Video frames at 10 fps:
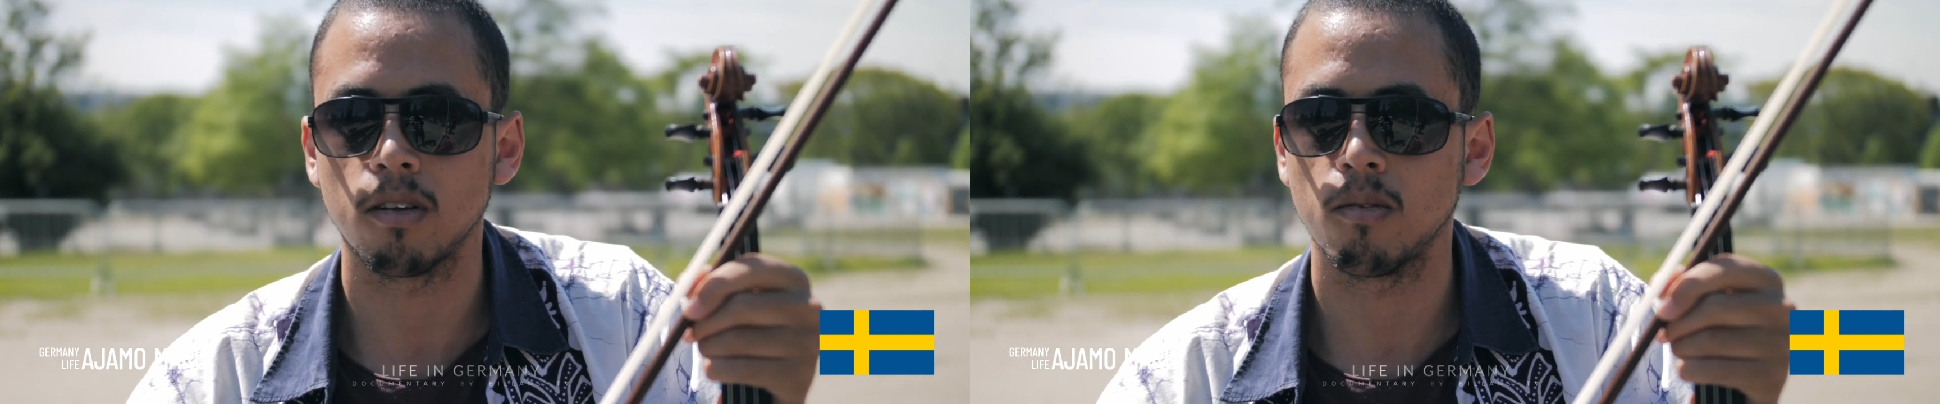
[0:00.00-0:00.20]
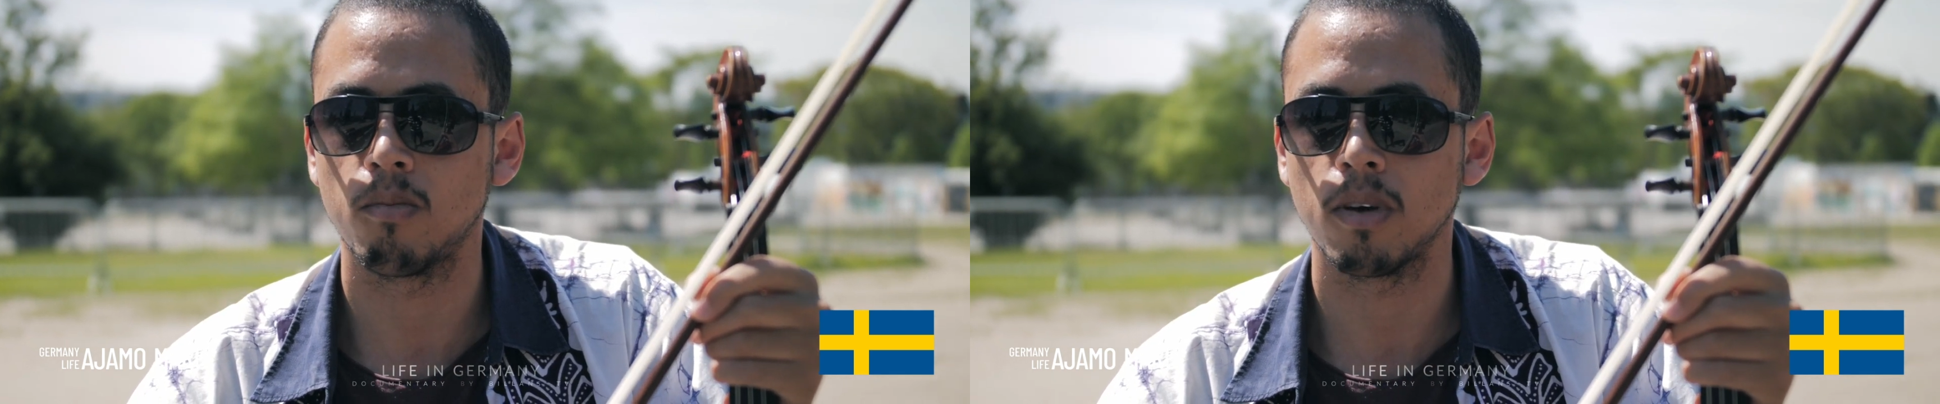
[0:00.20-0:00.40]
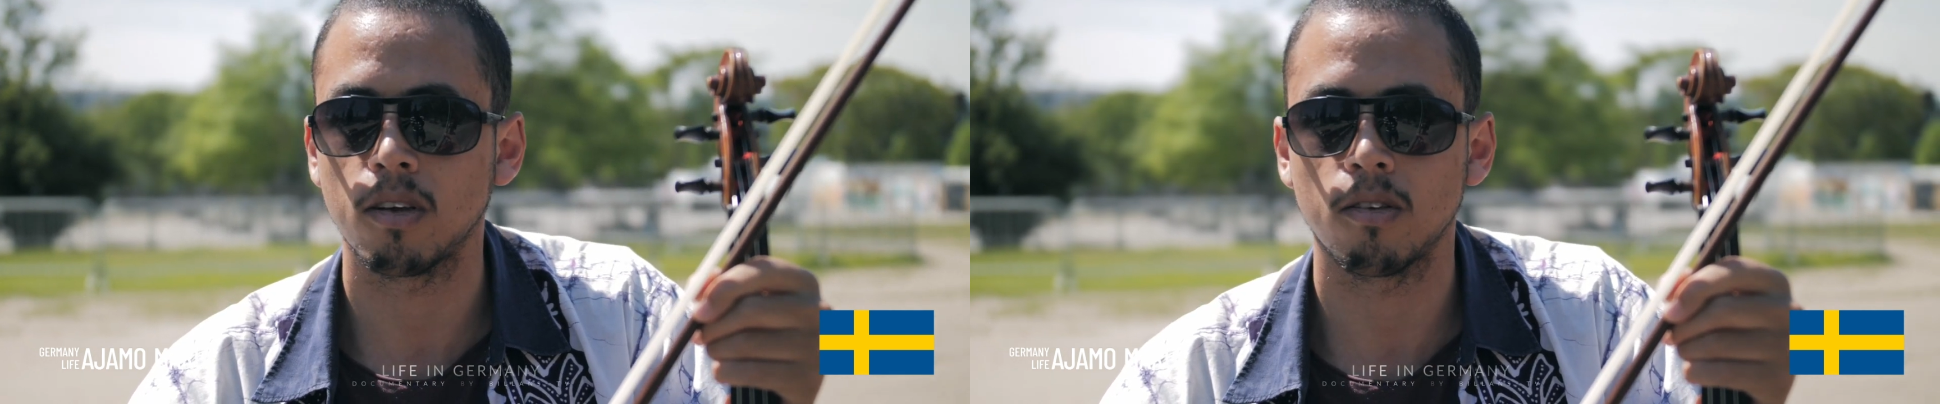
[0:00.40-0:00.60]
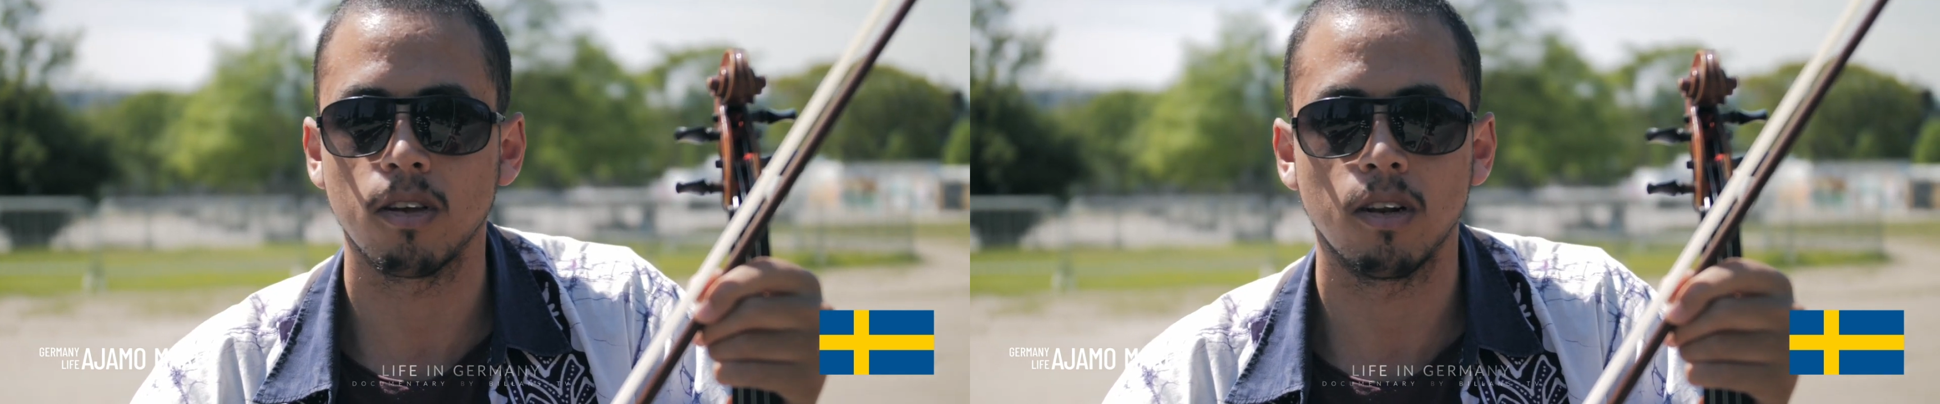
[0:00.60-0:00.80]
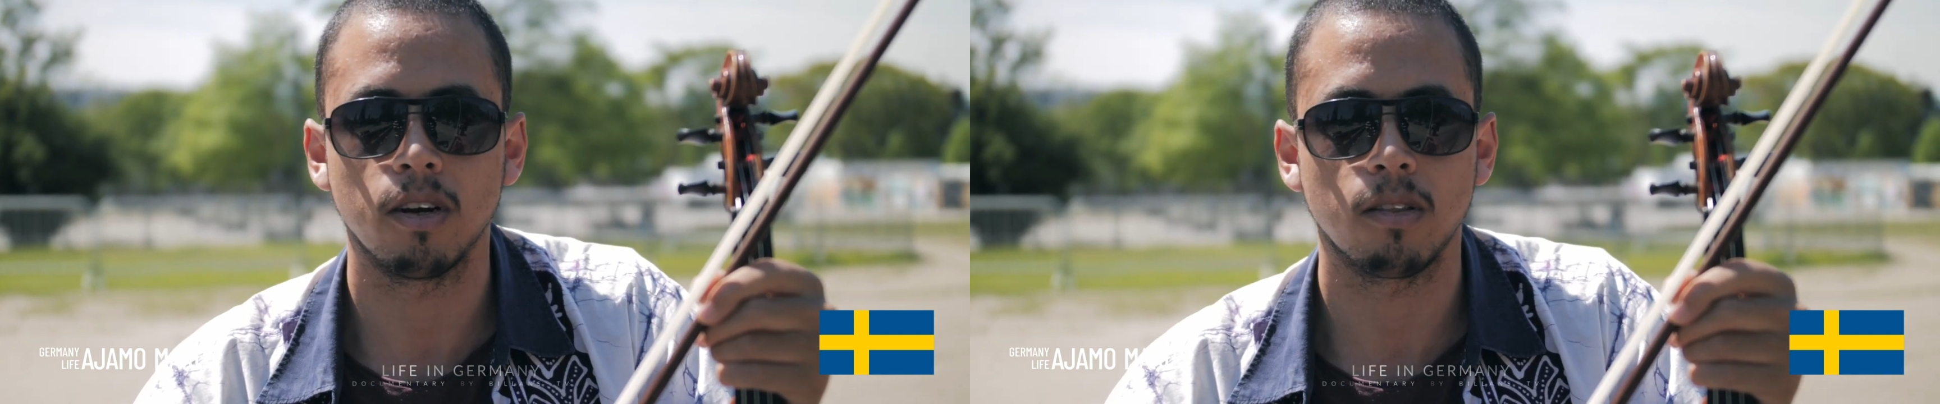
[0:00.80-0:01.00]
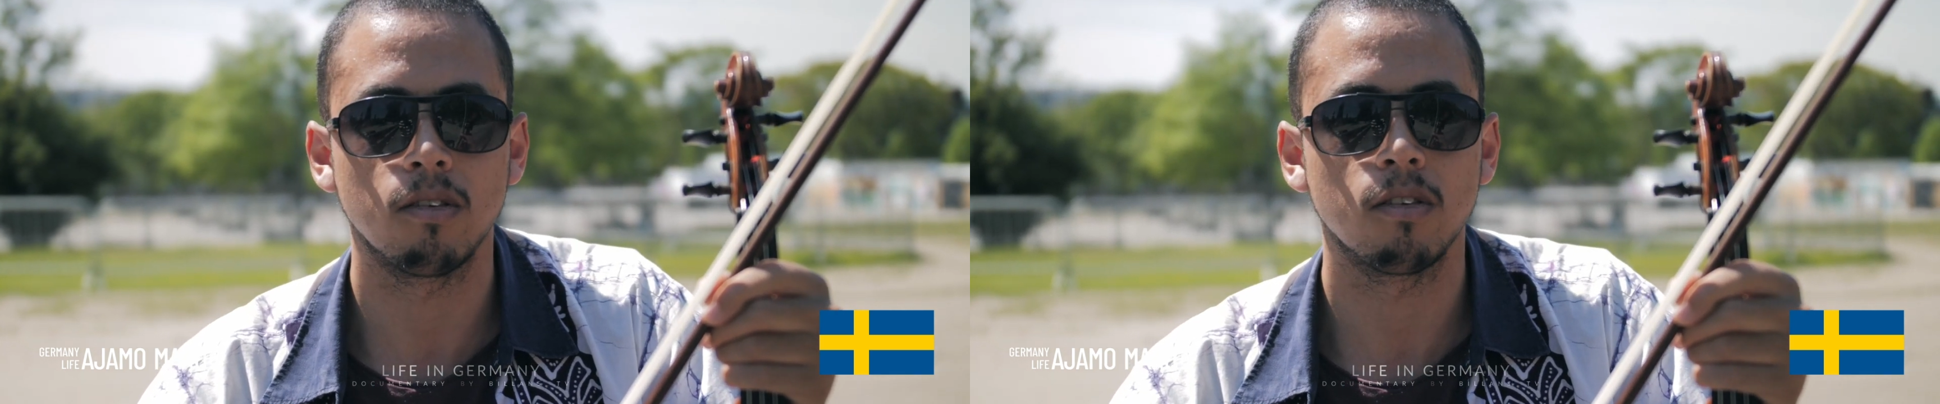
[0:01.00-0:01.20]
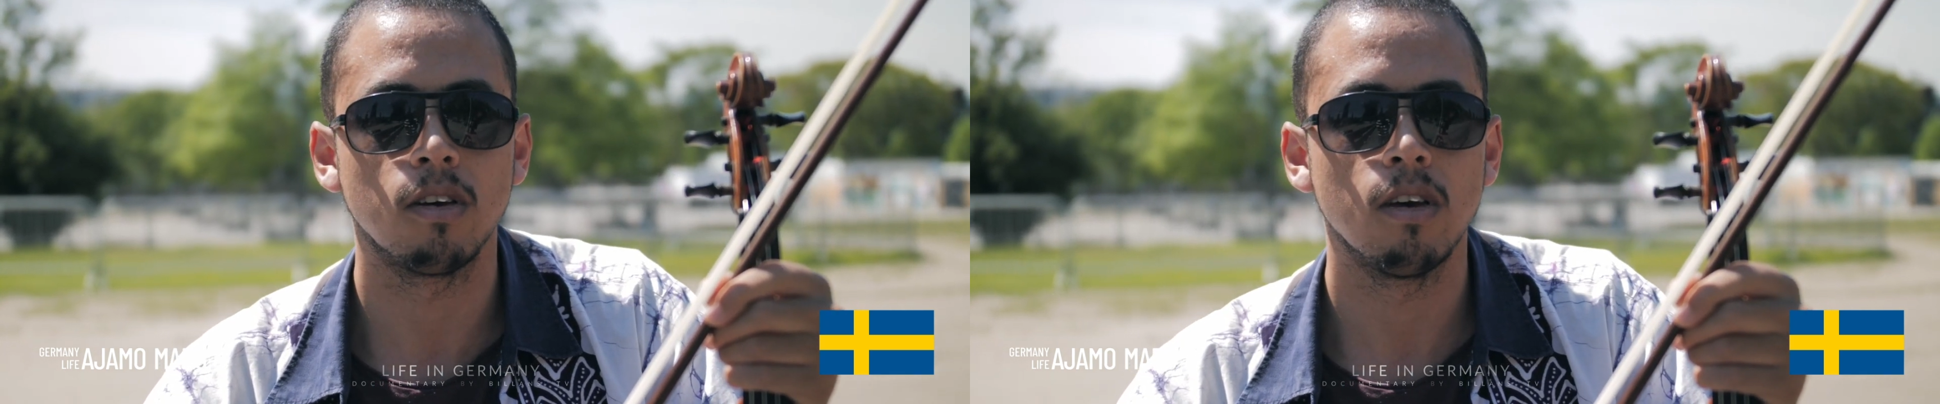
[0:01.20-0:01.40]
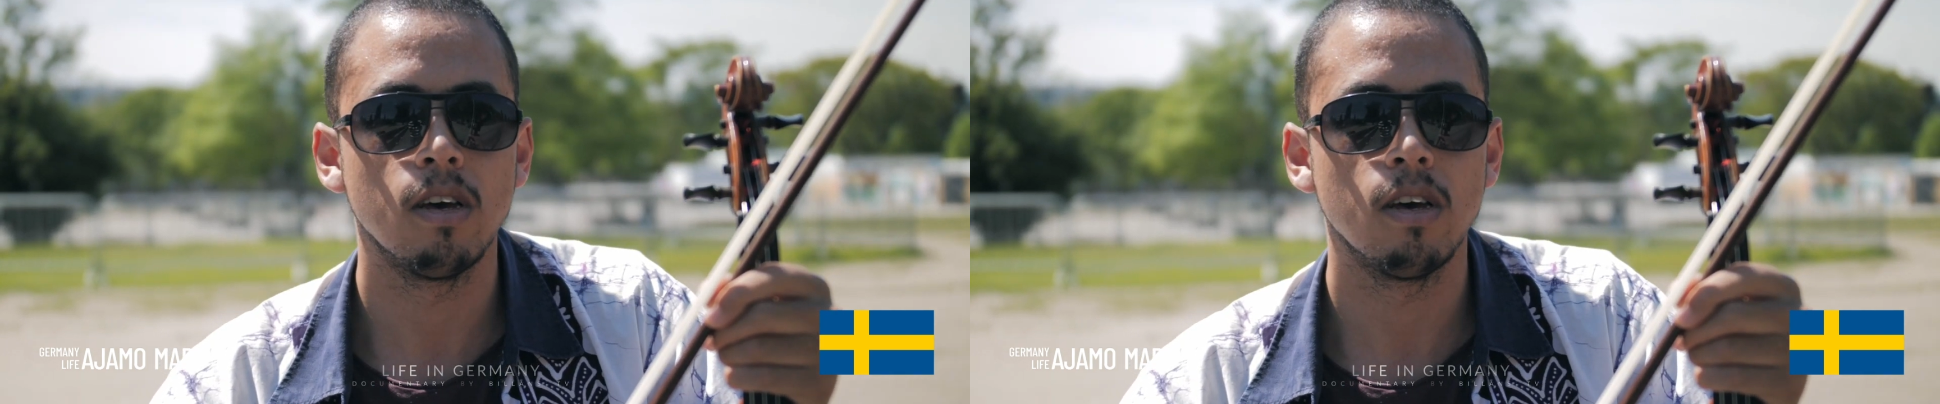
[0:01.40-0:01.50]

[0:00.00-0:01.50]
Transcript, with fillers: in a big city like this.